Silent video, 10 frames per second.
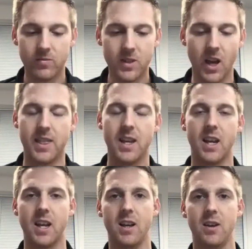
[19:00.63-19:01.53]
I think
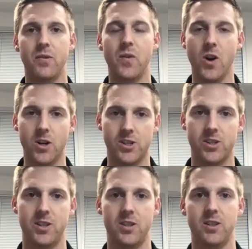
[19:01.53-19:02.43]

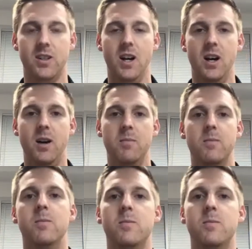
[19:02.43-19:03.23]
first, um,